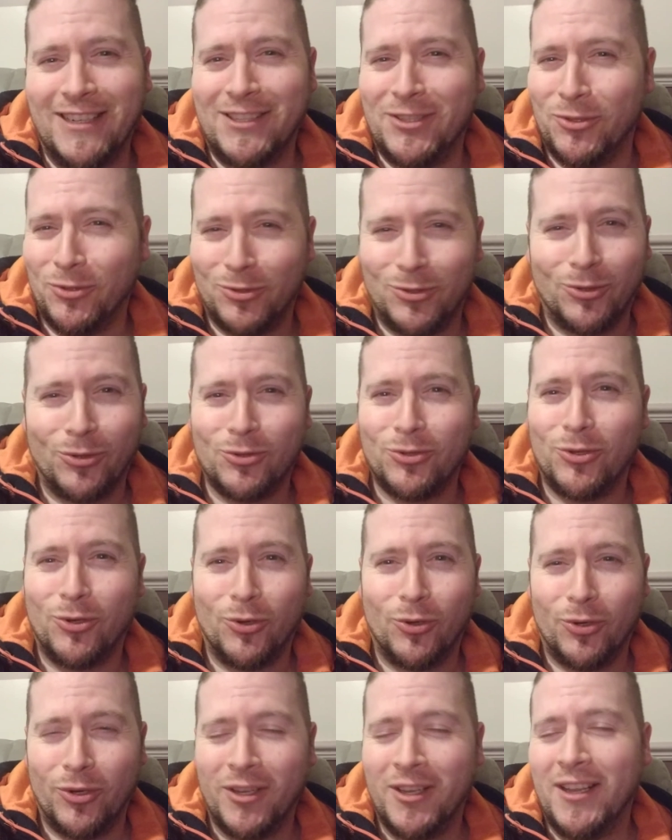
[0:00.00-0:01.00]
It just looks
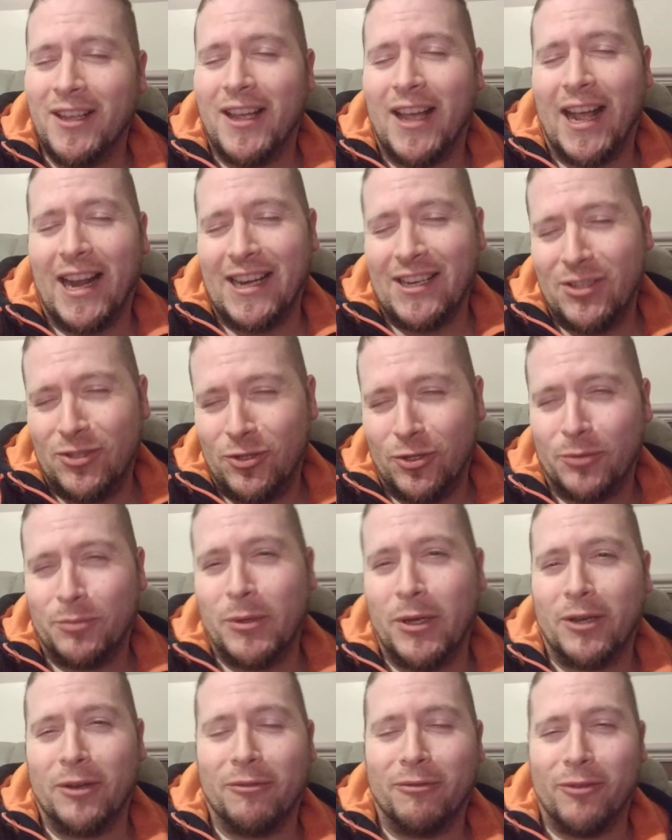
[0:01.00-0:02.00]
good, and it's
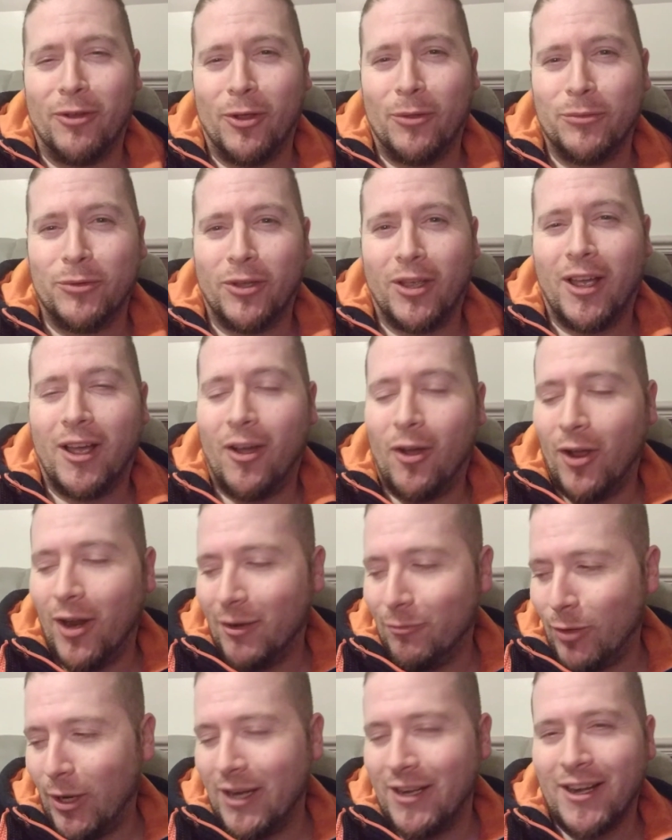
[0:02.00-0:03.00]
just been confirmed
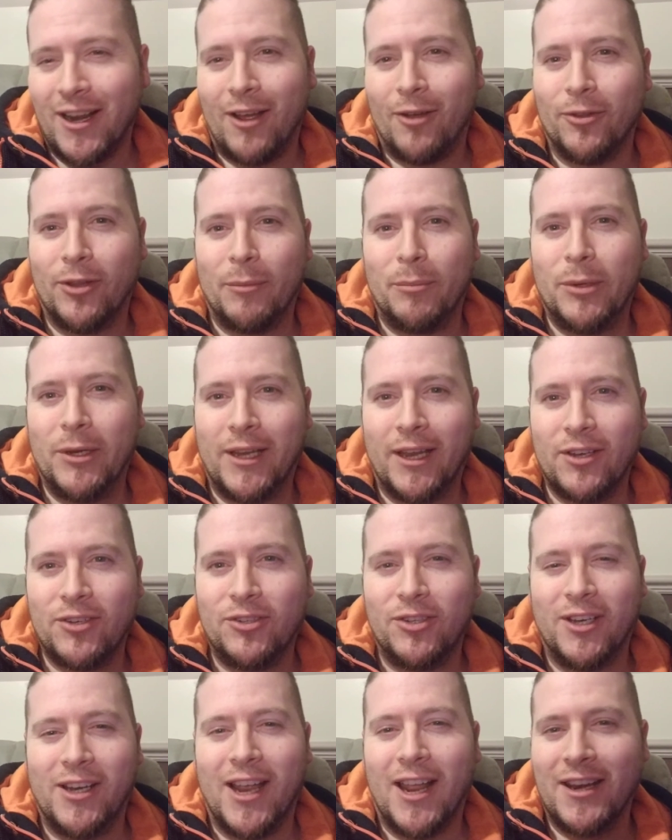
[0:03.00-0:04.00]
uh, right now that
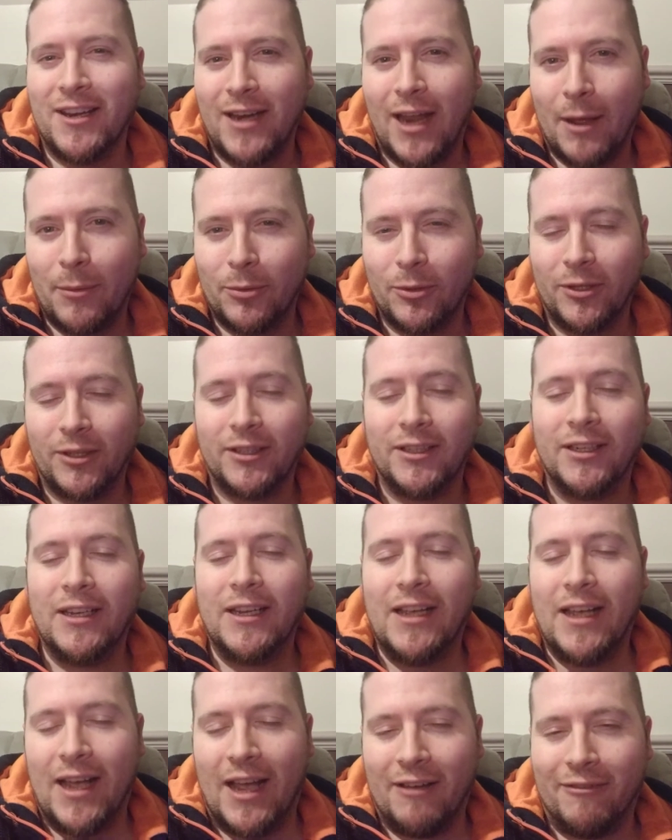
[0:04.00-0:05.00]
PSG and Napoli
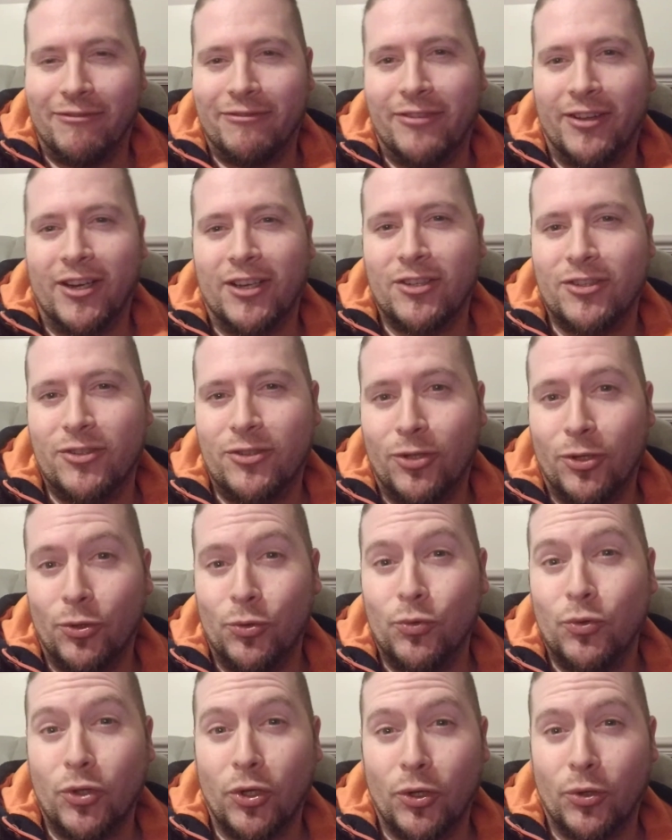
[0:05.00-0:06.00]
have finished
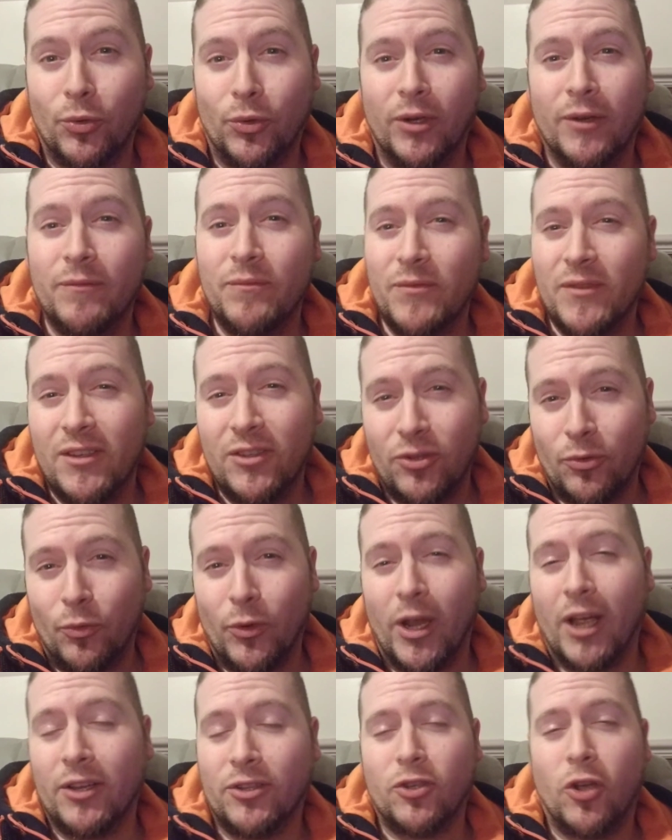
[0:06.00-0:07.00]
2 2, so
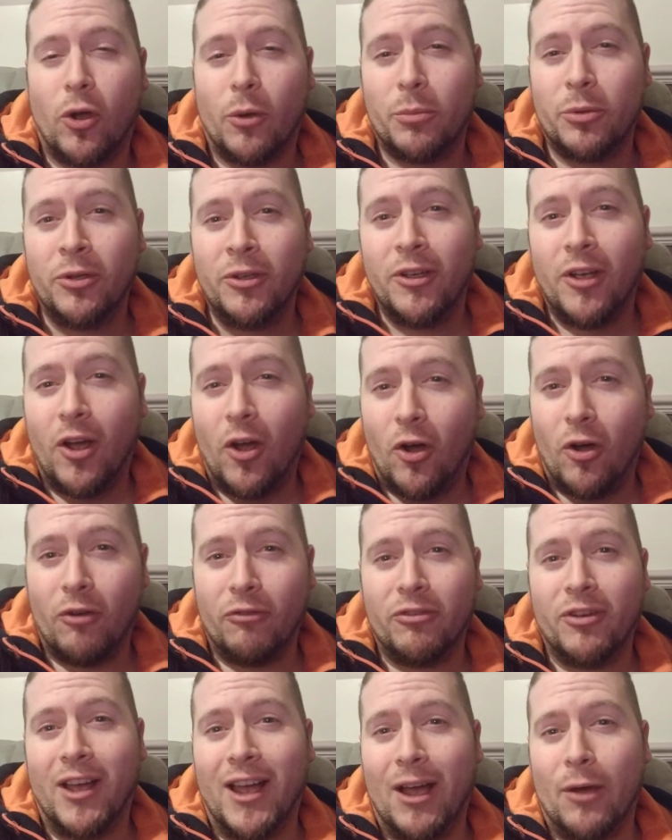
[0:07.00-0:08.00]
we are top
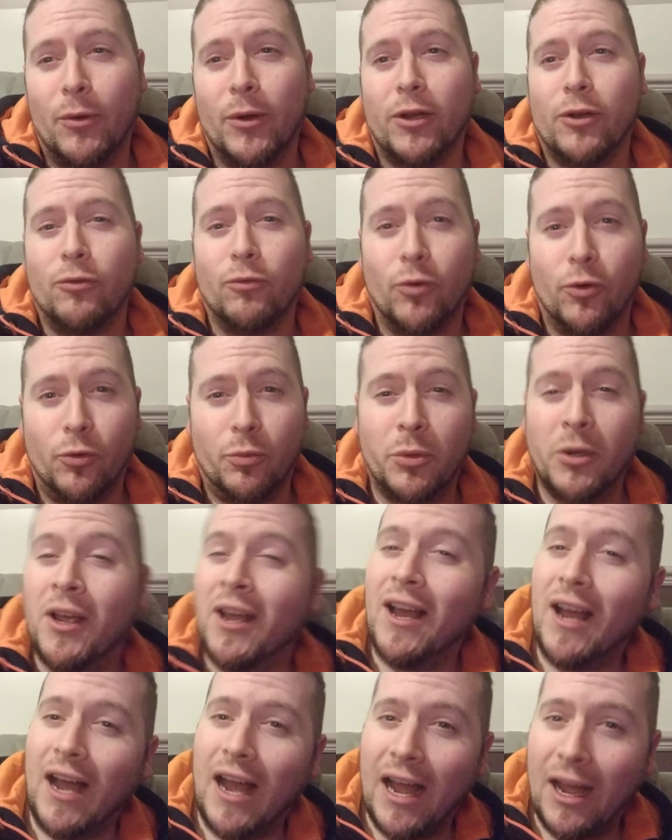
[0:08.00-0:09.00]
of our group.
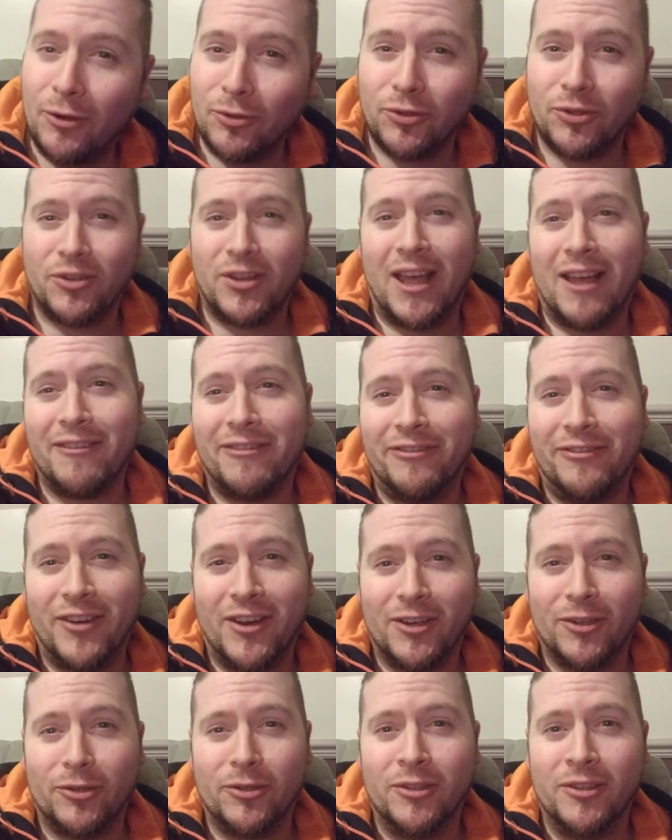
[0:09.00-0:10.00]
How does that
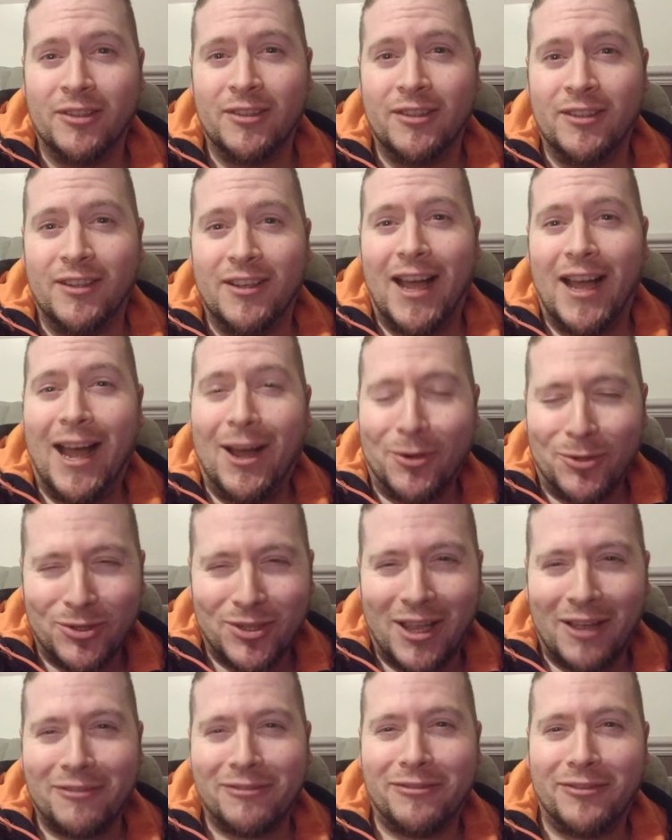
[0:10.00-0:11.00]
feel? How
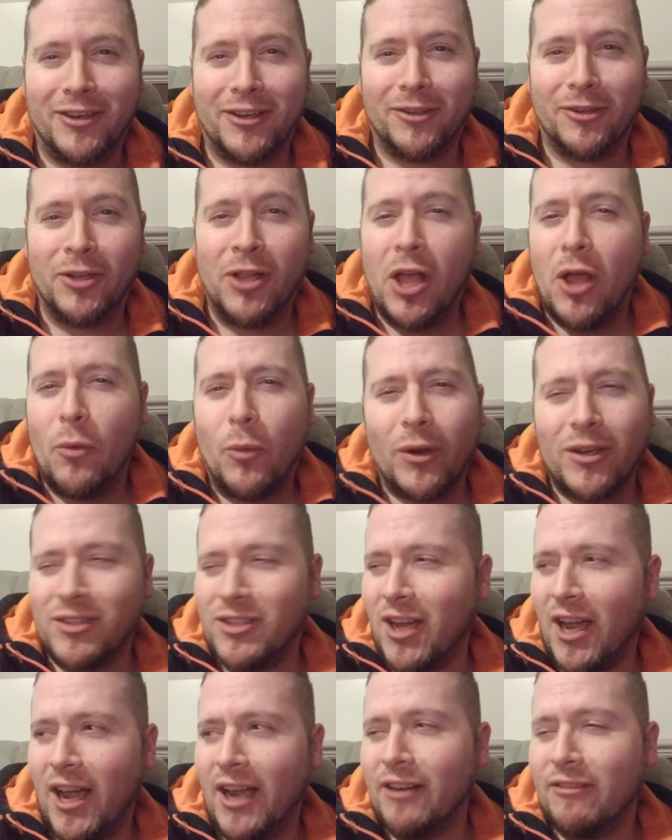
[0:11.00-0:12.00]
does that feel? We're
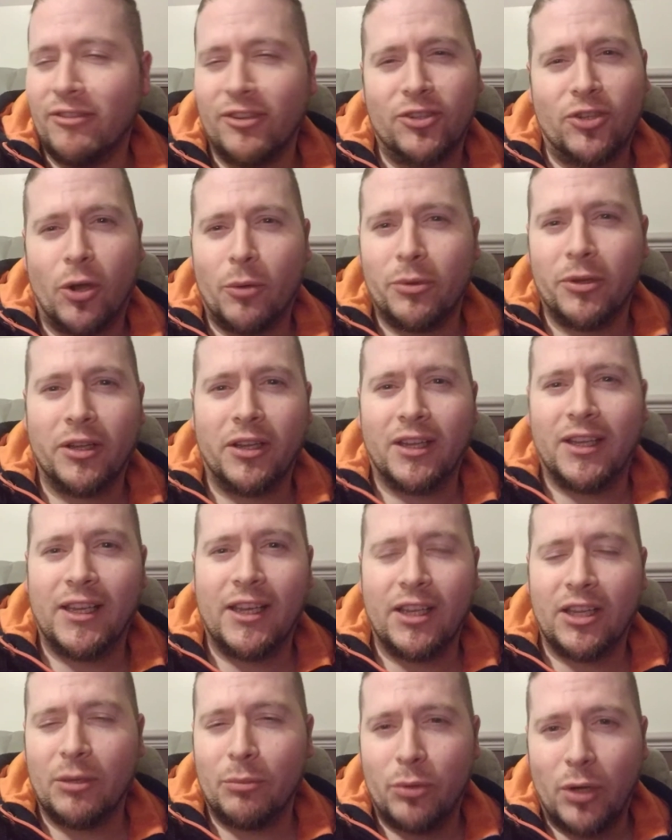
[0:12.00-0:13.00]
tied for top of the
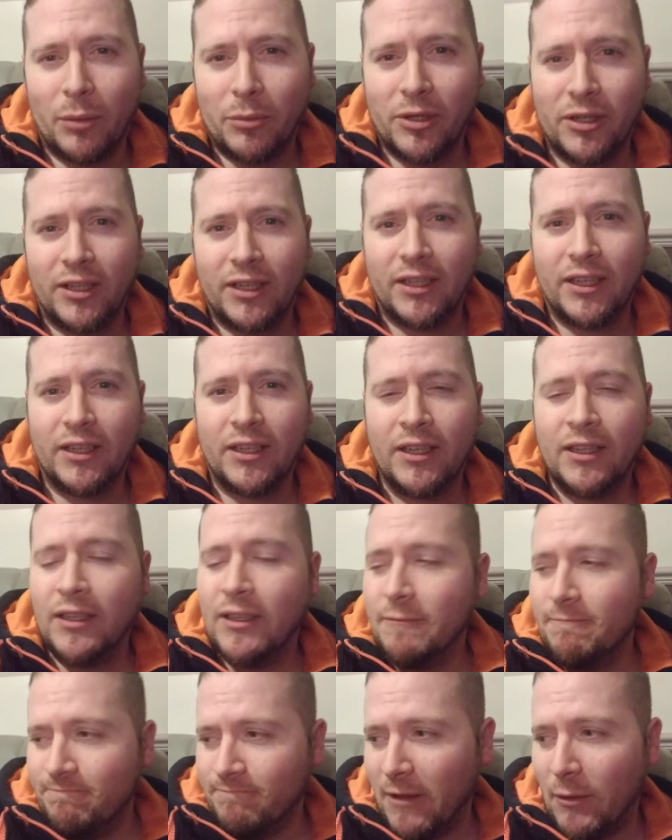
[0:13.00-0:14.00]
league in the Premier League
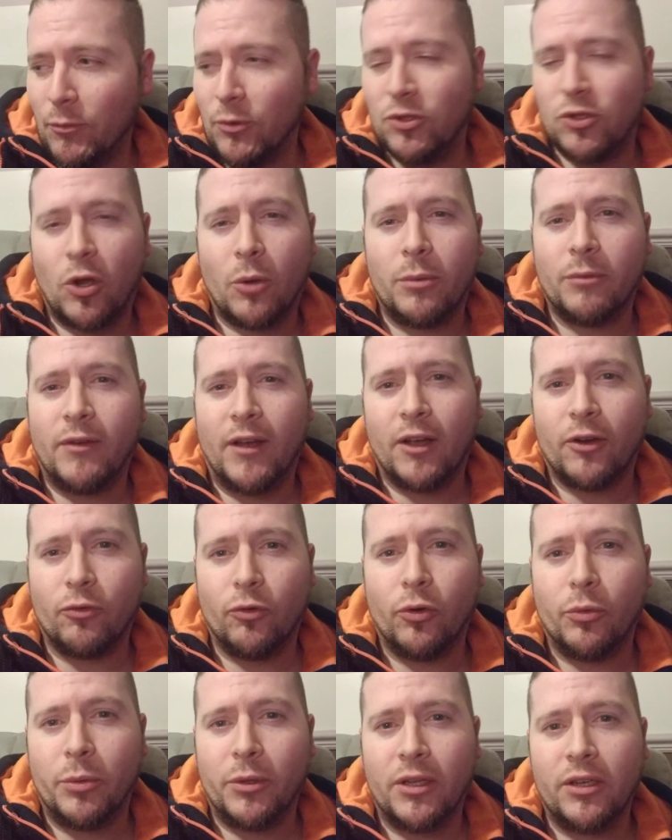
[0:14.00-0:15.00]
and we're top of our
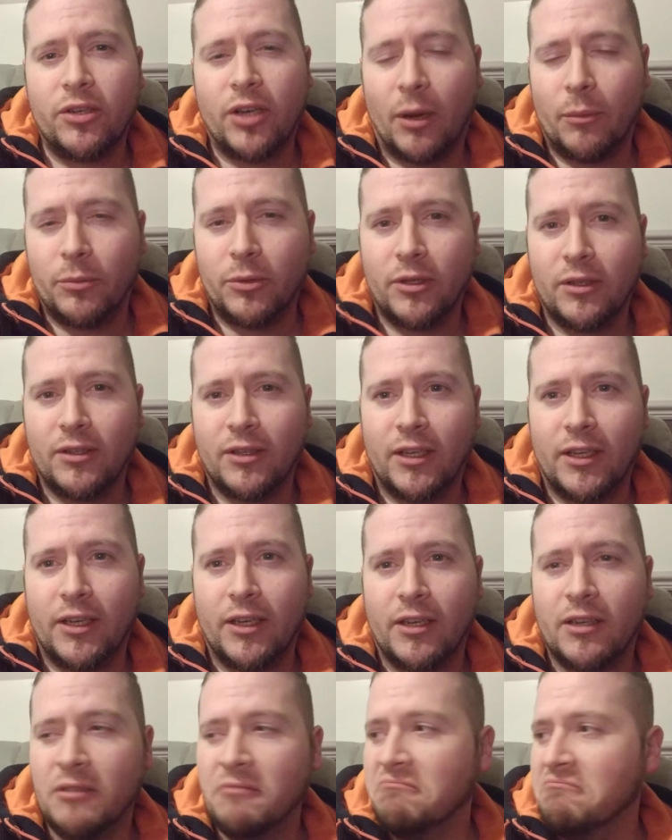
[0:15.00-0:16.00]
group in the Champions
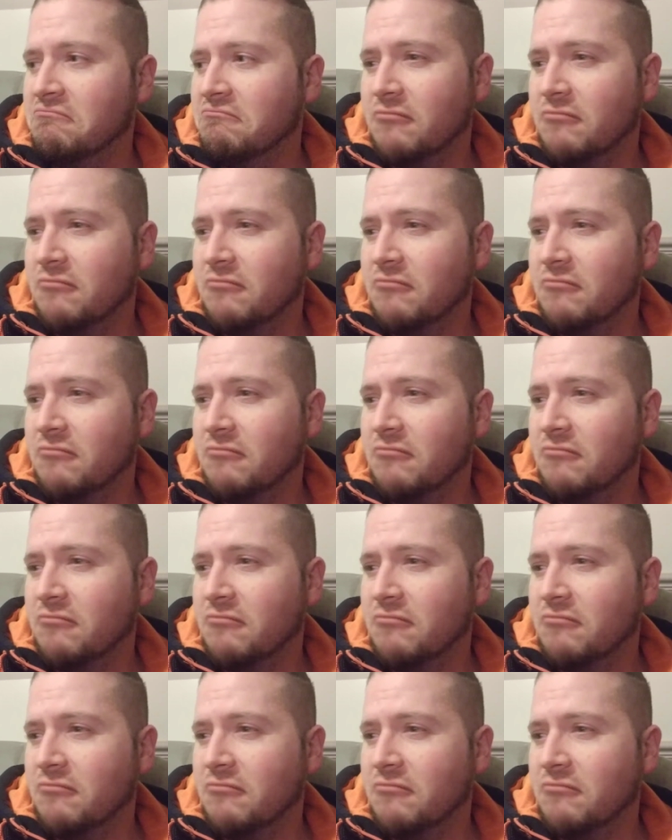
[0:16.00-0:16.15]
League.